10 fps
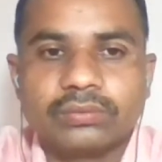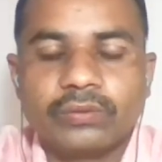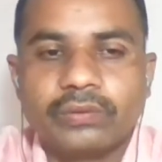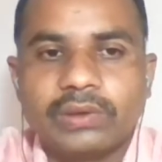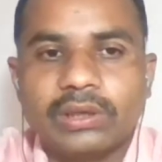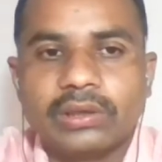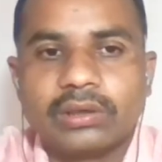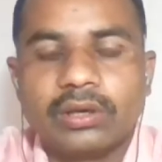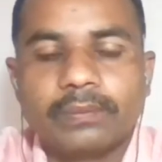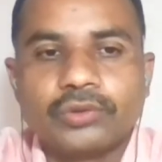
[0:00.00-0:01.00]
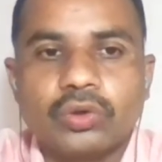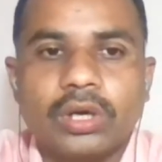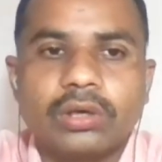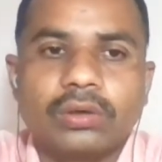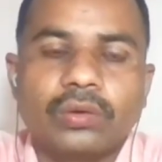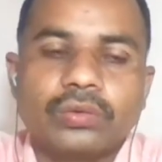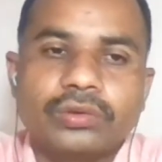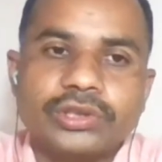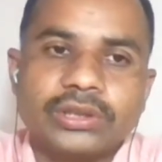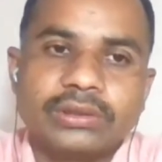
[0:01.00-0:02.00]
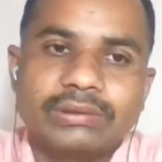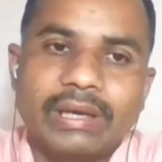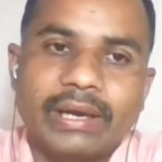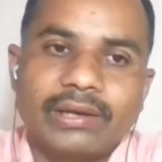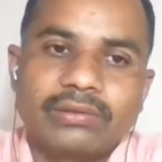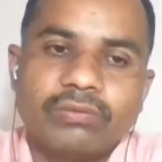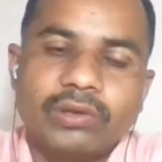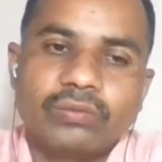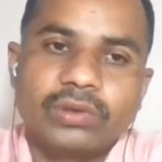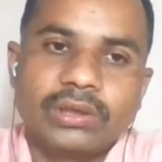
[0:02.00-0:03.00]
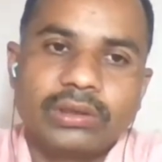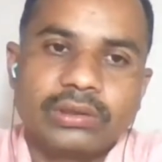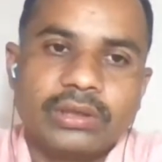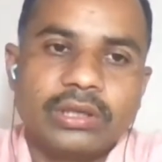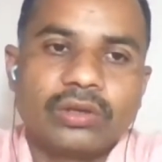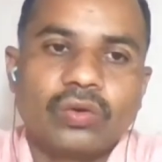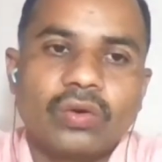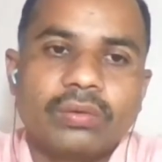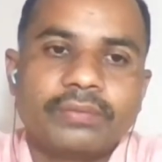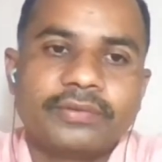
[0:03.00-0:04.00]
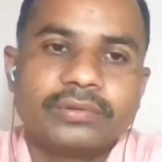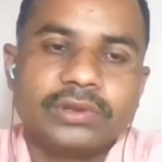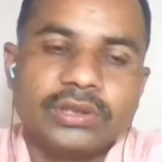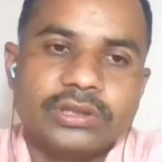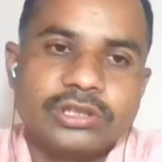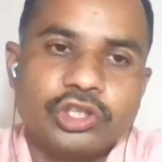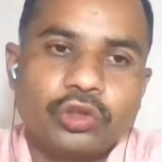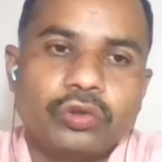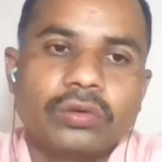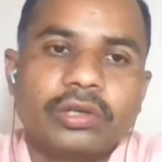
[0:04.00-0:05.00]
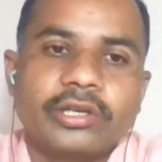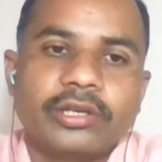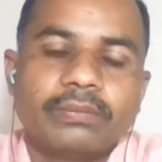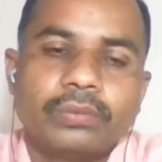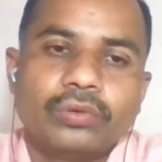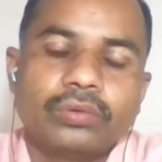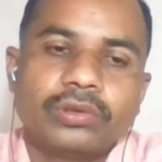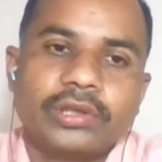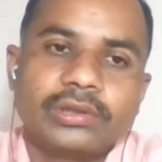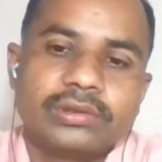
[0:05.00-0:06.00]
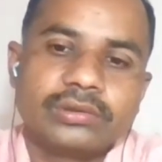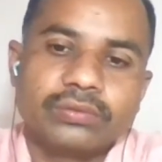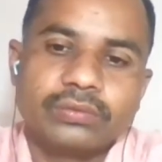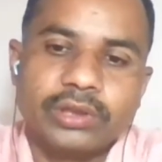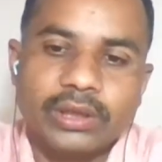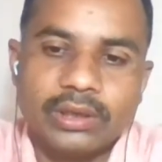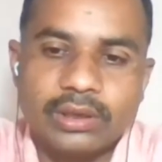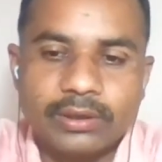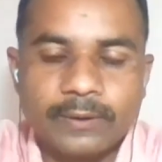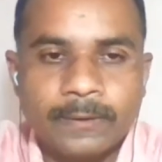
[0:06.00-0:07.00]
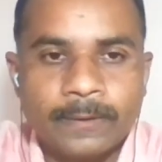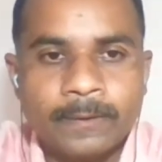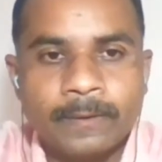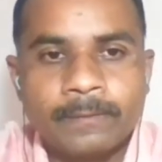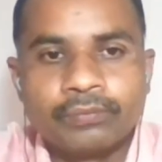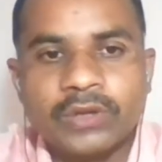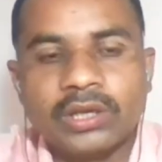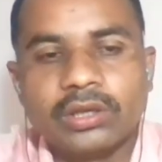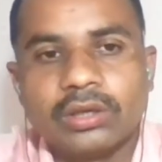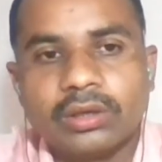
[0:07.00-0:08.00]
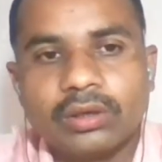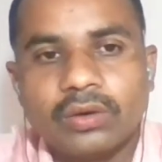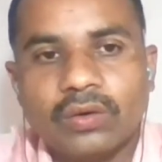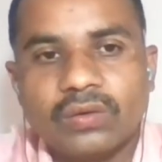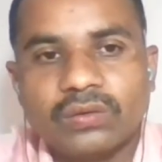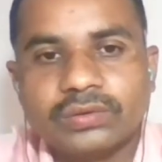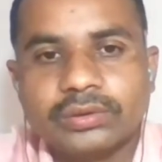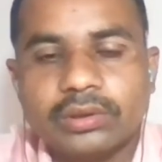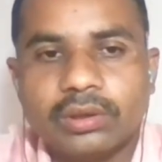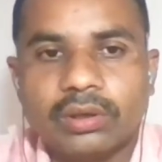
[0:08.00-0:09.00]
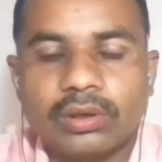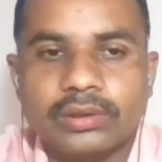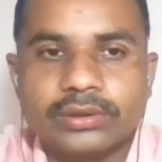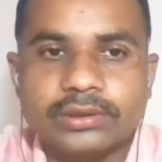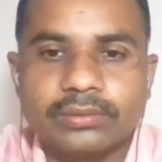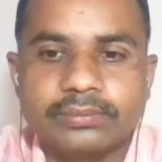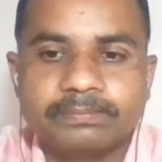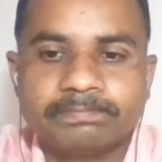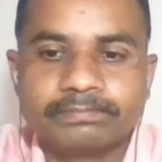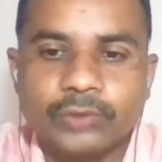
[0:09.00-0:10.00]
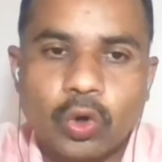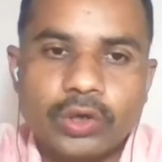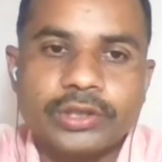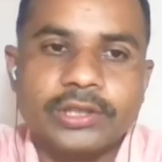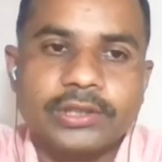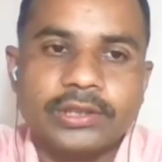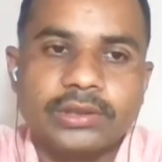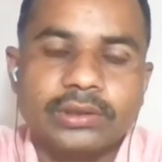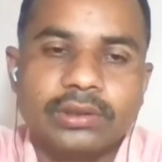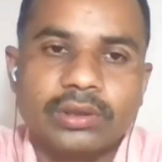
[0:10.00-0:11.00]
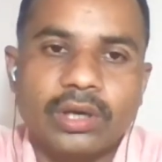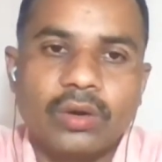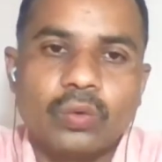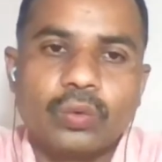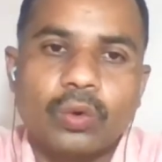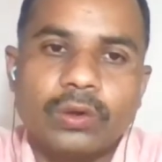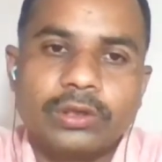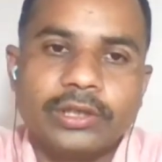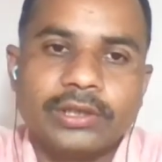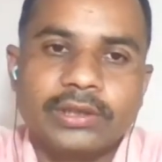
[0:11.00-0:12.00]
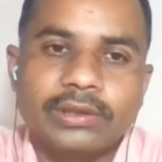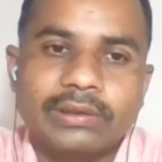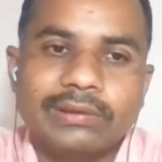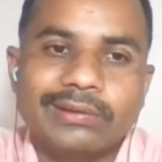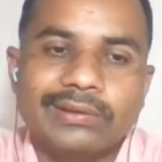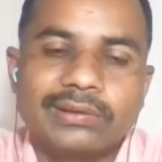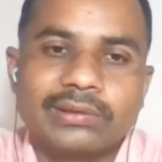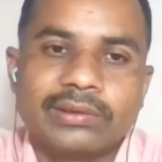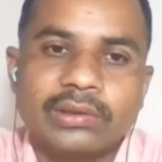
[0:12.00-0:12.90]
will come to conclusion that when we think of the singular and plurals, we are thinking of some quantity, how quantity is